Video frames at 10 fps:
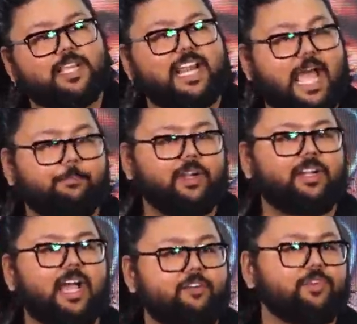that
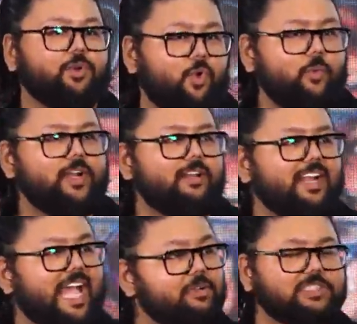happened after COVID,
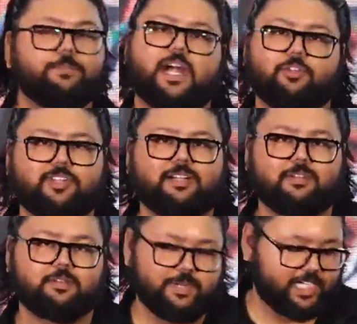I was a part of that
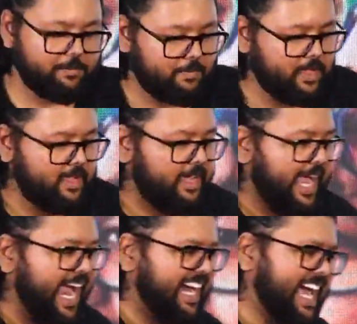meetup.
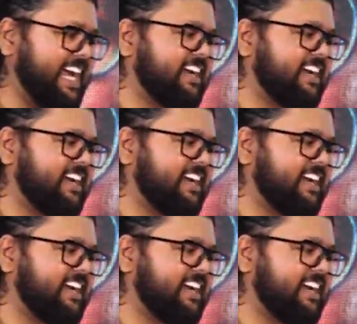And I